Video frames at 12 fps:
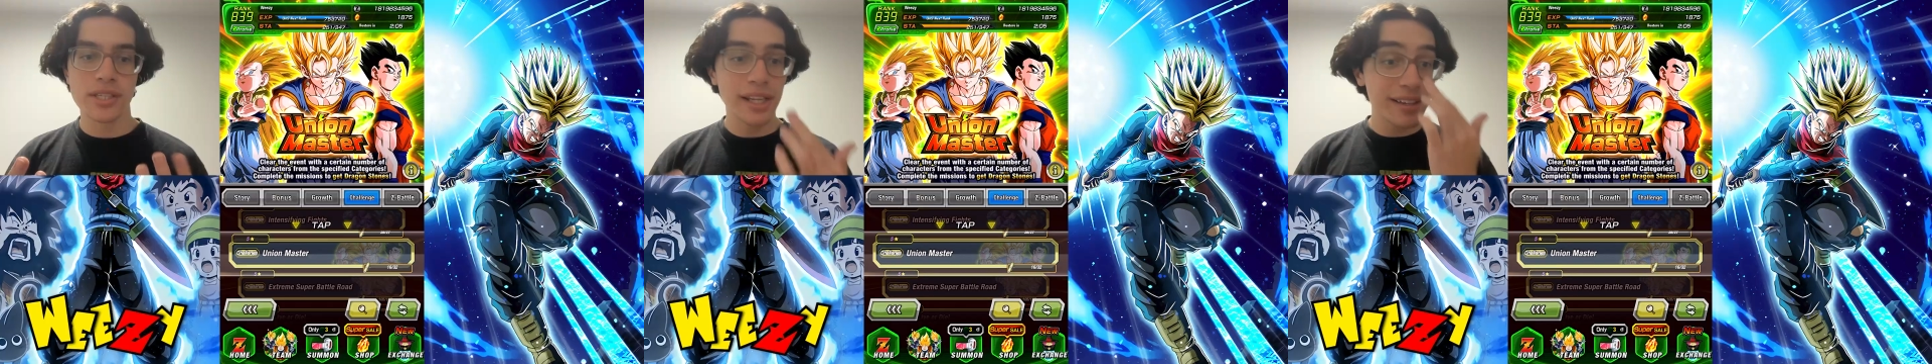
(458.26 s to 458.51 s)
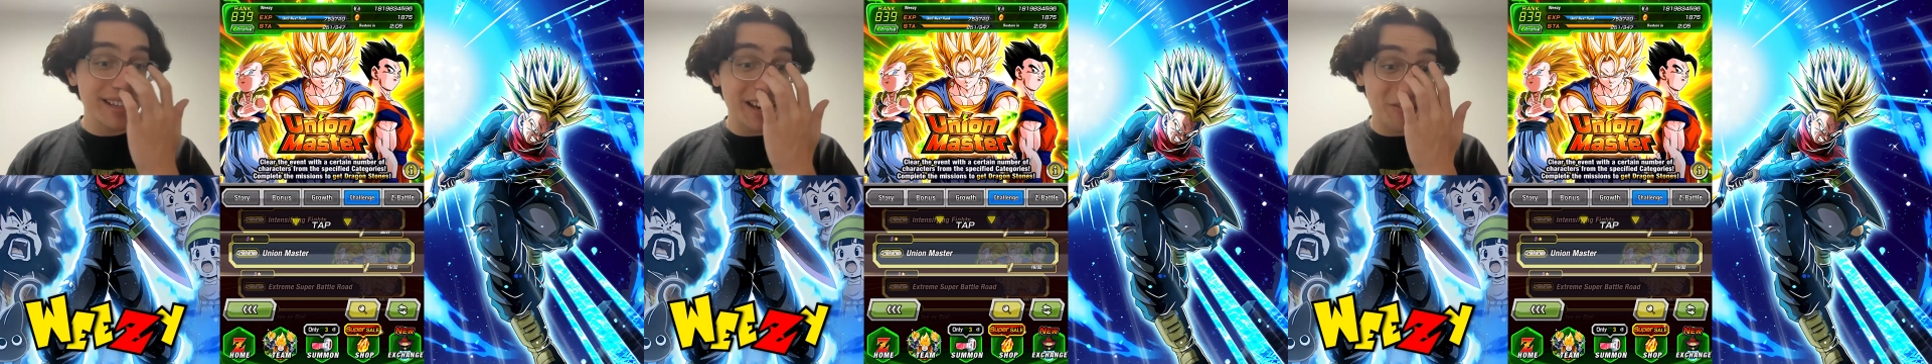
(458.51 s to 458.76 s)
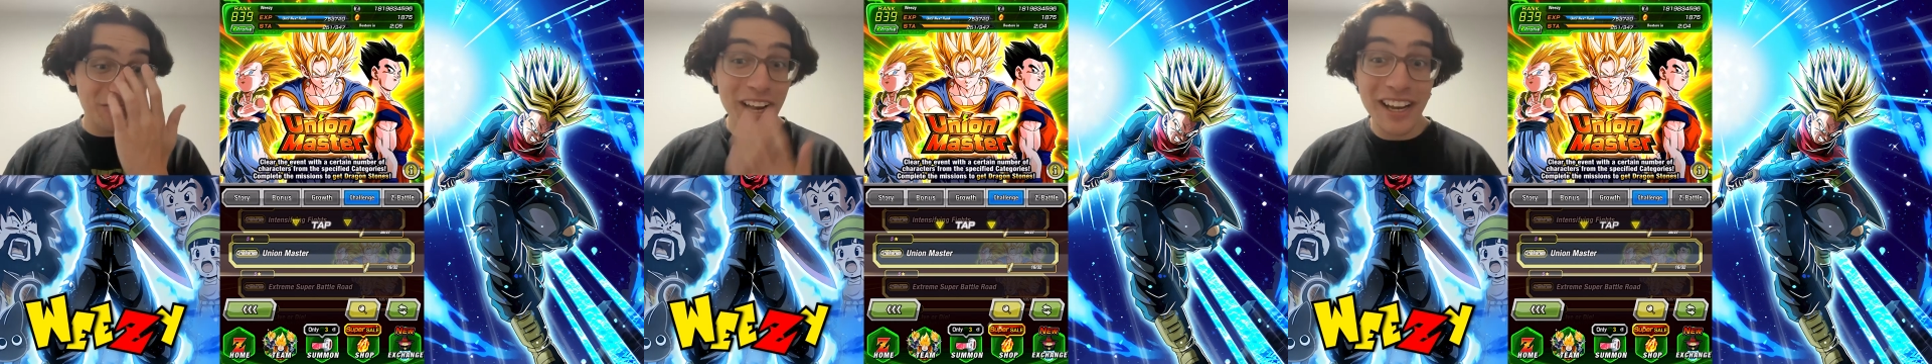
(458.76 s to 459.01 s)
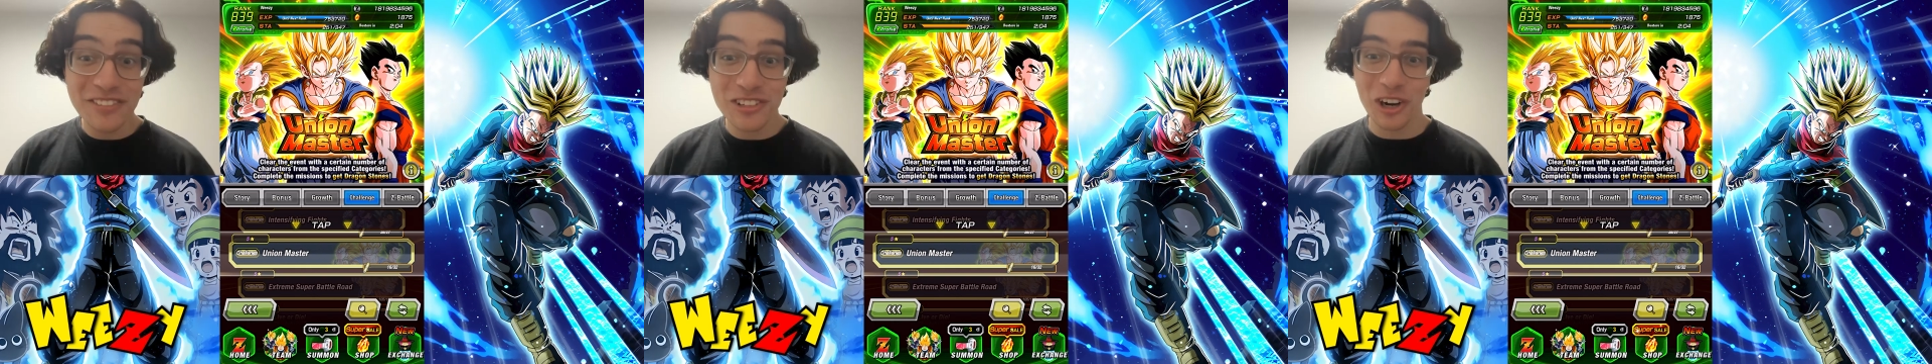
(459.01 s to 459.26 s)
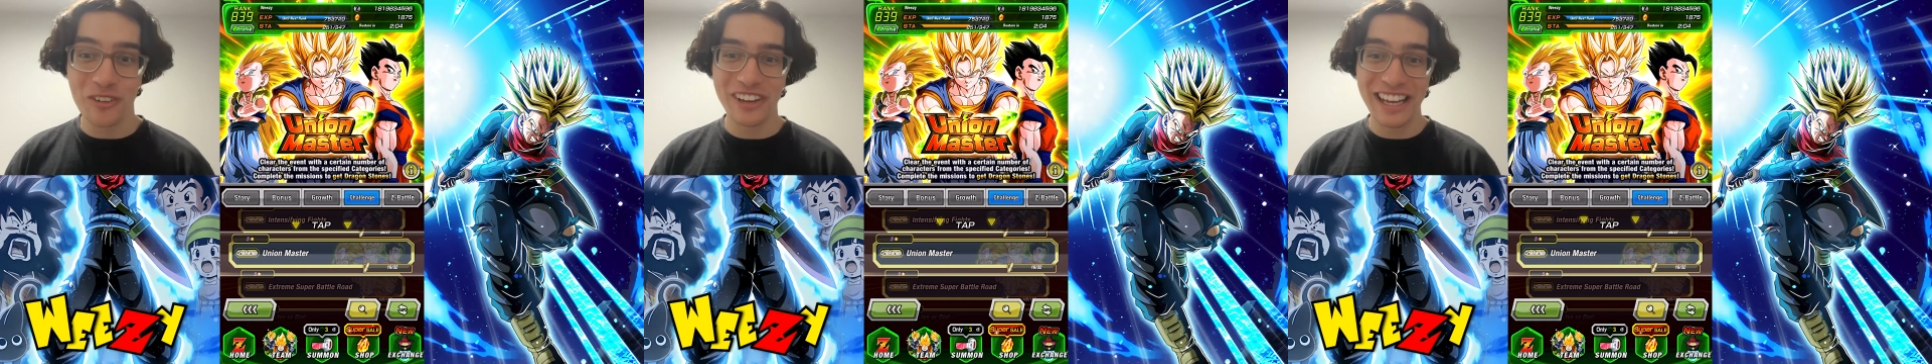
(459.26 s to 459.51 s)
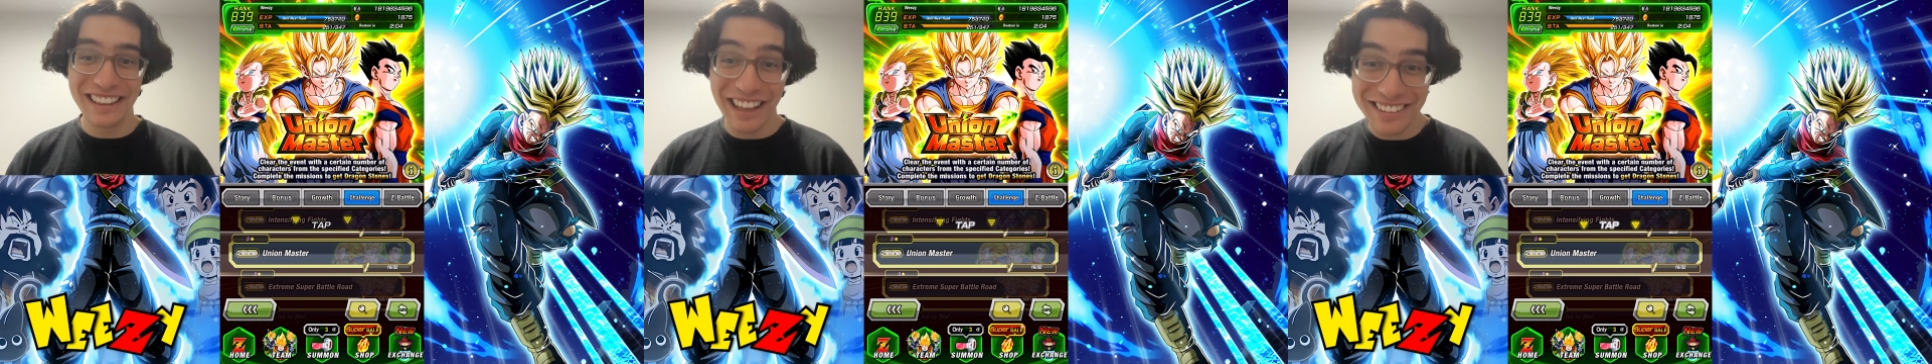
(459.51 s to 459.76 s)
is not a 5-star
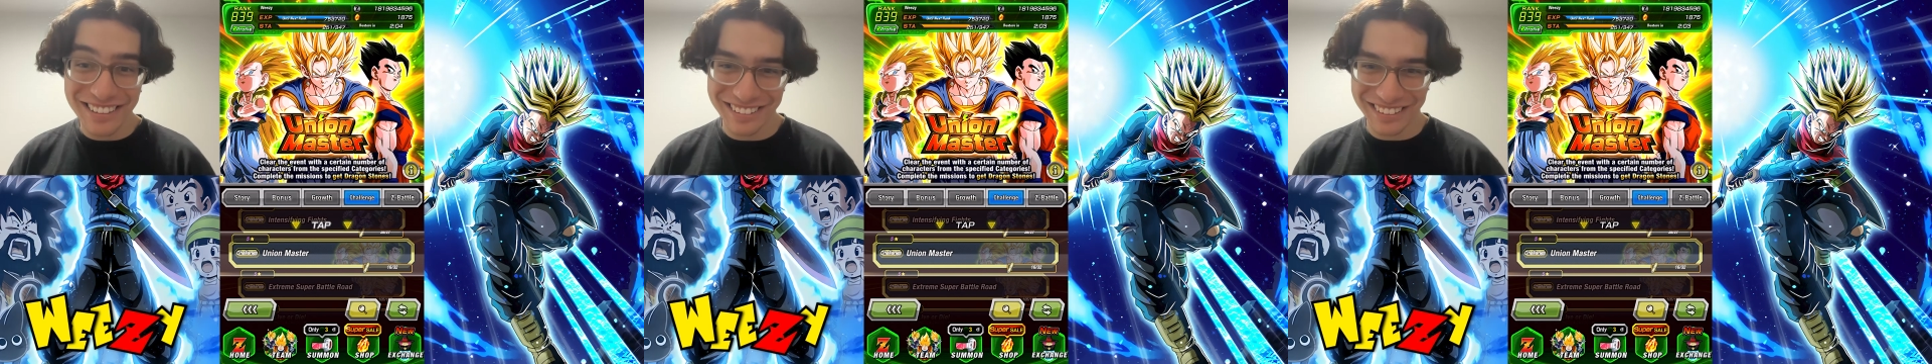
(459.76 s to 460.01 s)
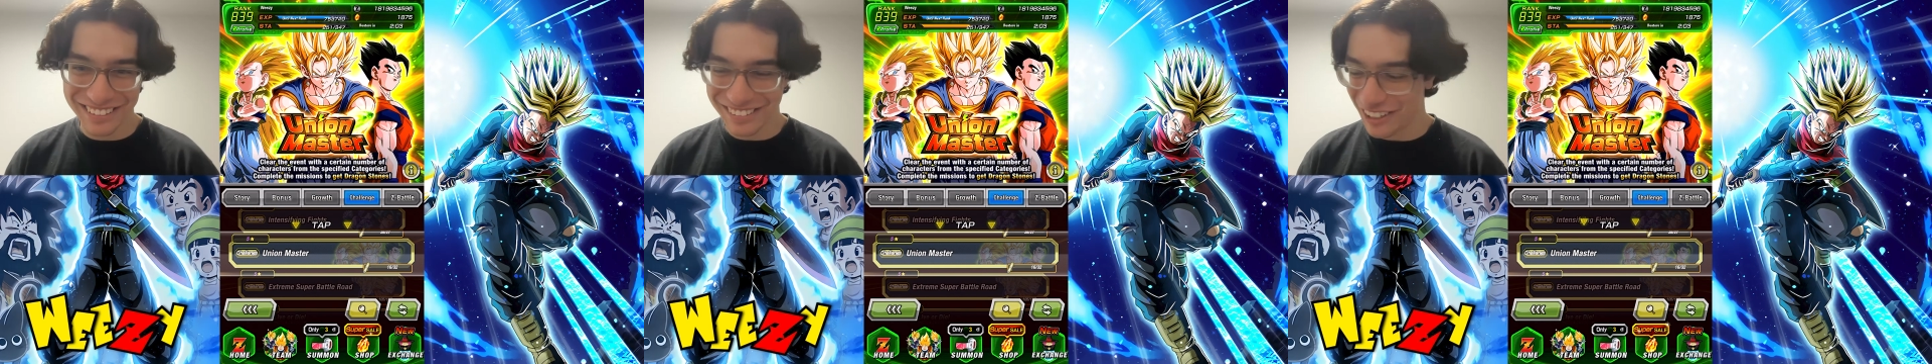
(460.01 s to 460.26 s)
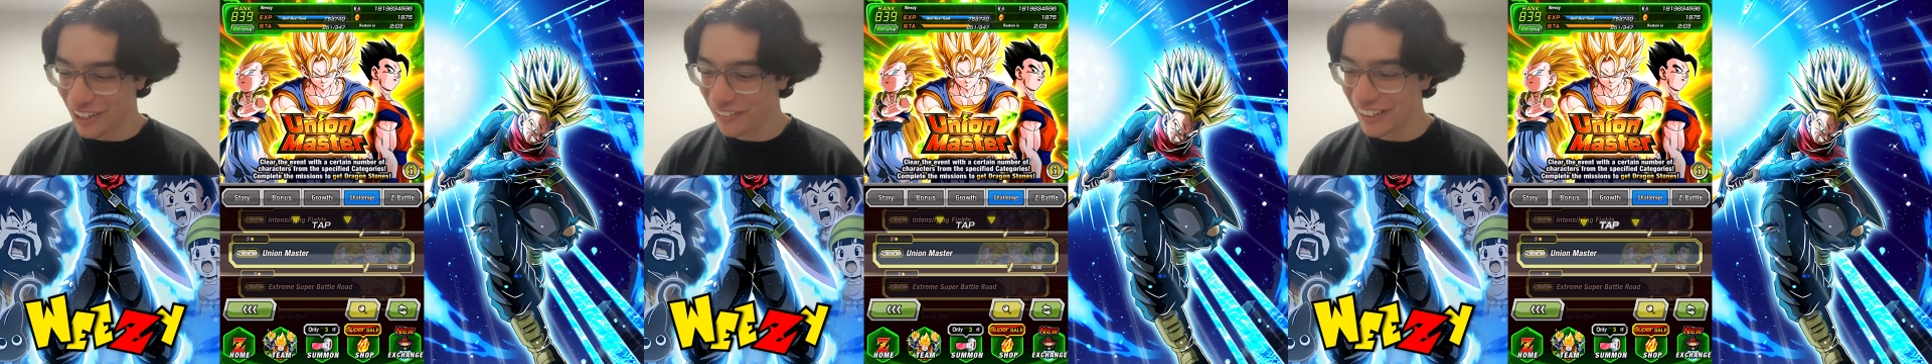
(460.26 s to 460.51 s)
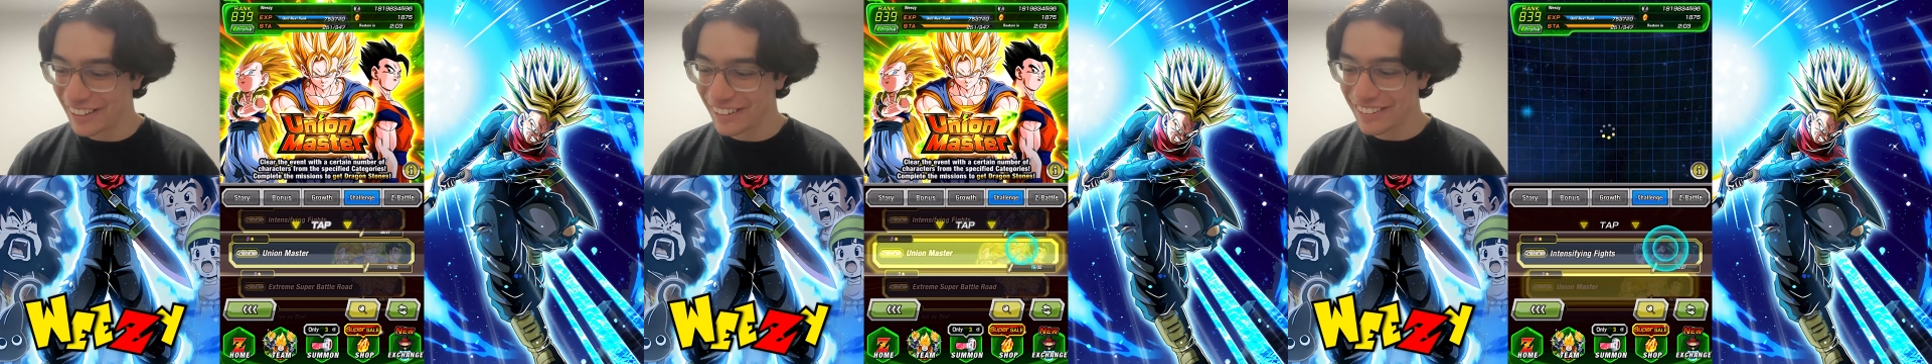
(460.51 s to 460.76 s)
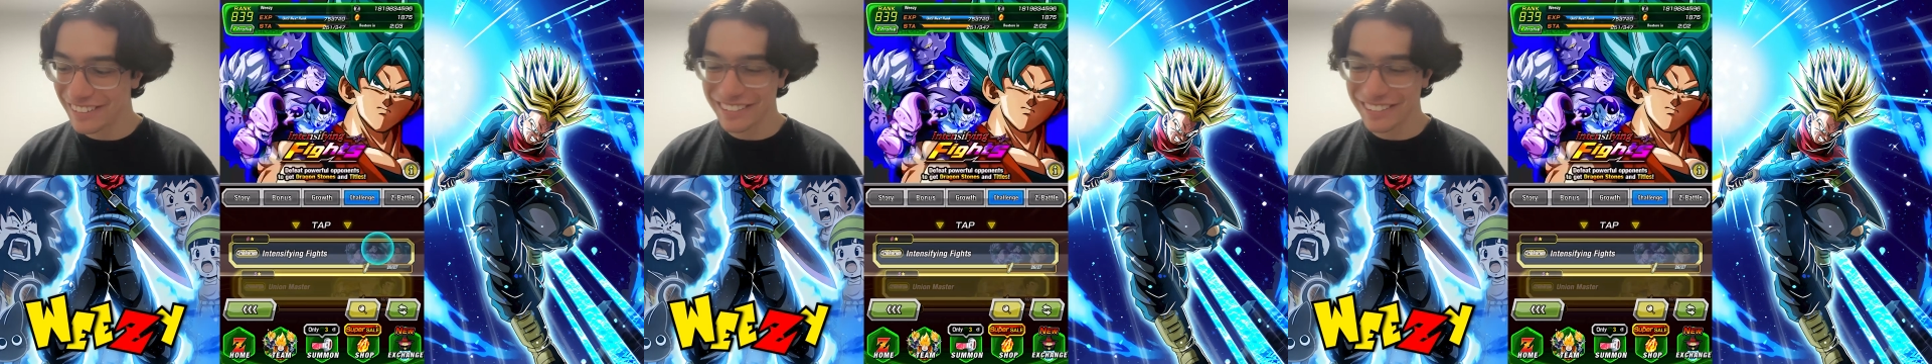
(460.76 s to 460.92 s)
event, that's a 6-star event, and this is a